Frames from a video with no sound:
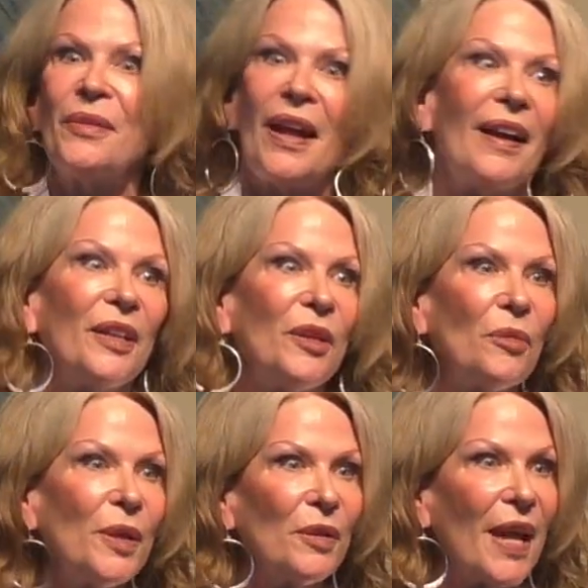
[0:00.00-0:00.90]
Uh, you know,
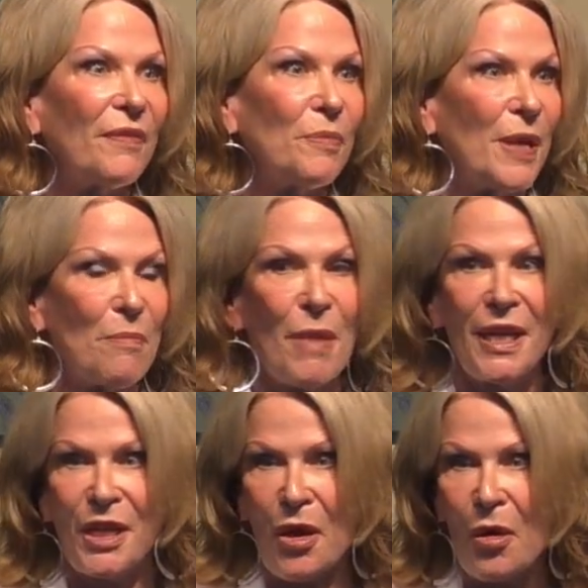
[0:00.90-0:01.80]
we don't have to be a
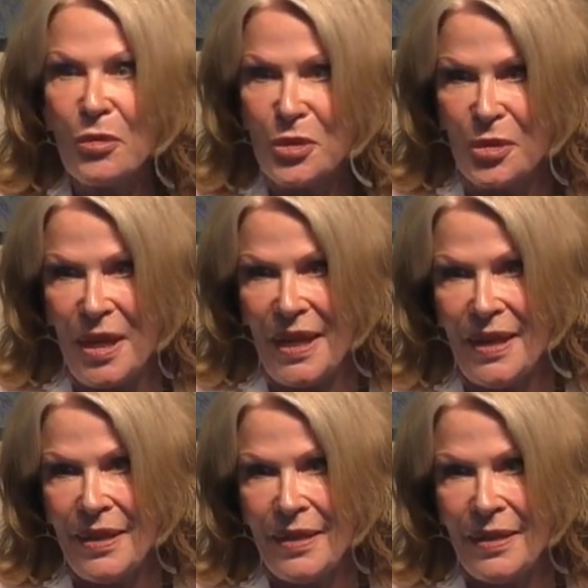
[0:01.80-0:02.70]
mighty oak tree,
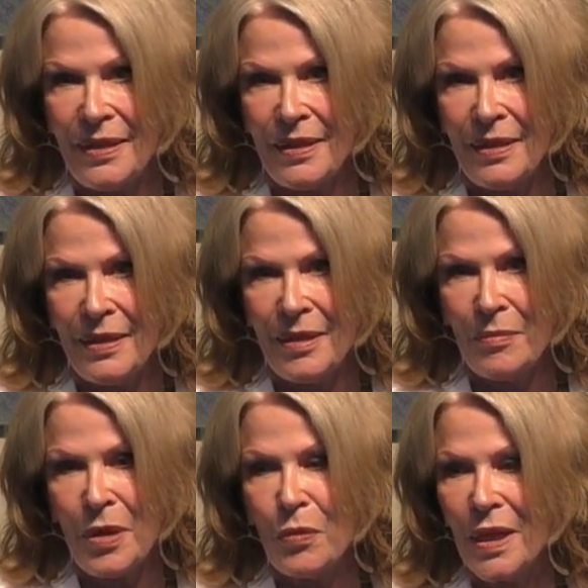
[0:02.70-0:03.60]

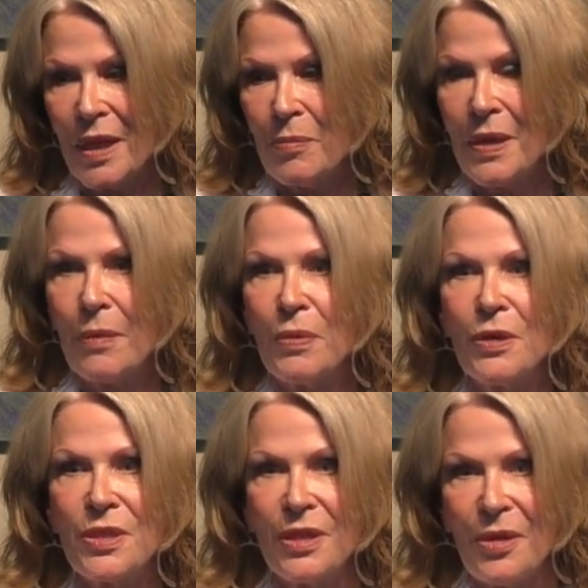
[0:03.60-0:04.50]
but we can be a
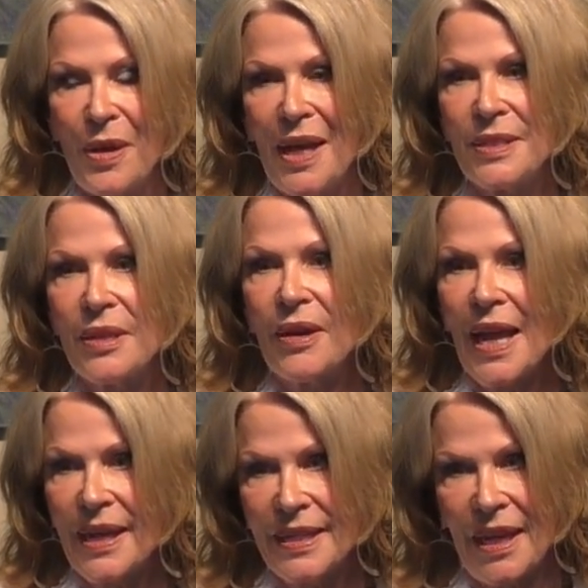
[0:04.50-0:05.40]
person who has their
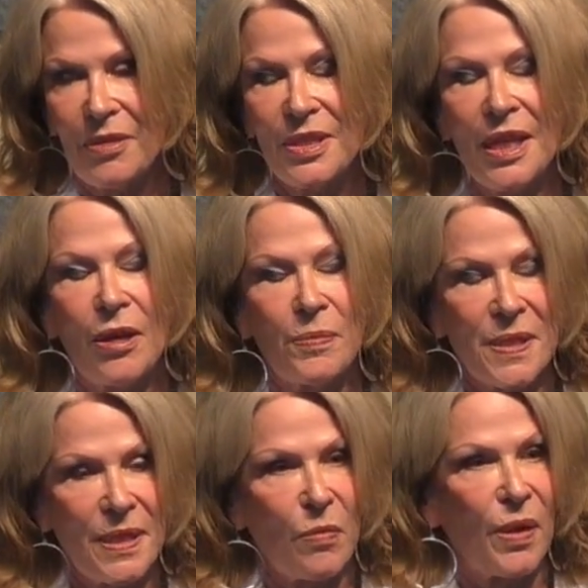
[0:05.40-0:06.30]
hand out to help
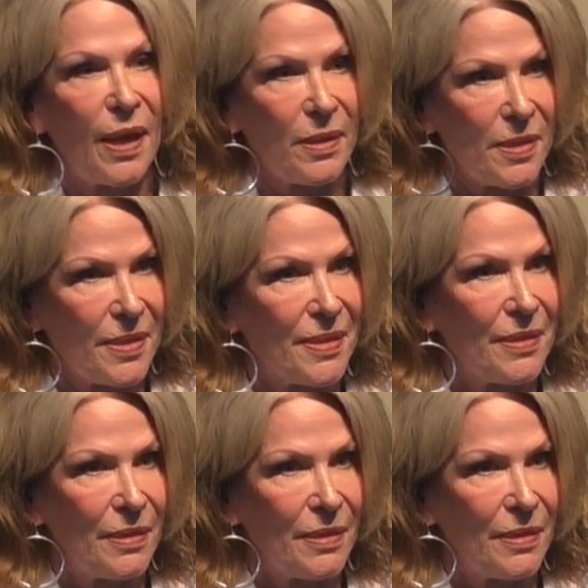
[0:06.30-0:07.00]
someone else.